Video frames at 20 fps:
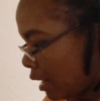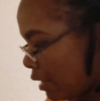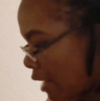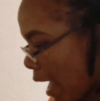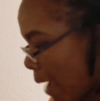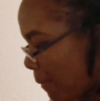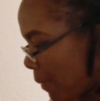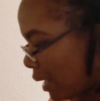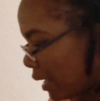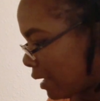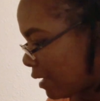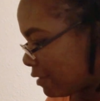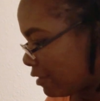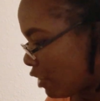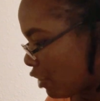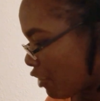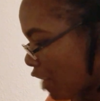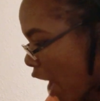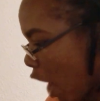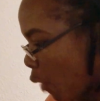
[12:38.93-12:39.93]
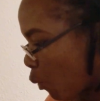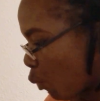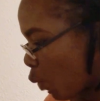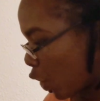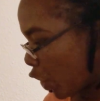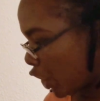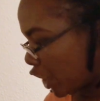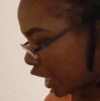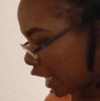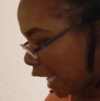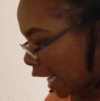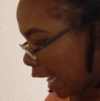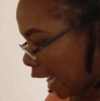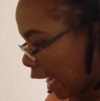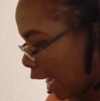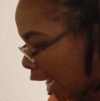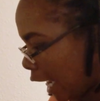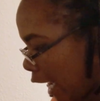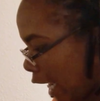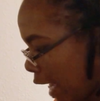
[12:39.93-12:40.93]
not because they're not
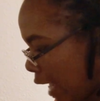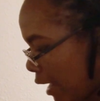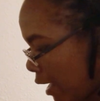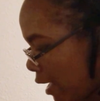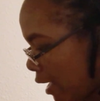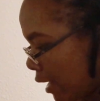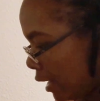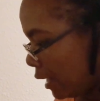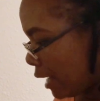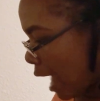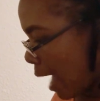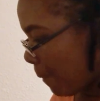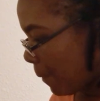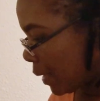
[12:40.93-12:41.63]
working, not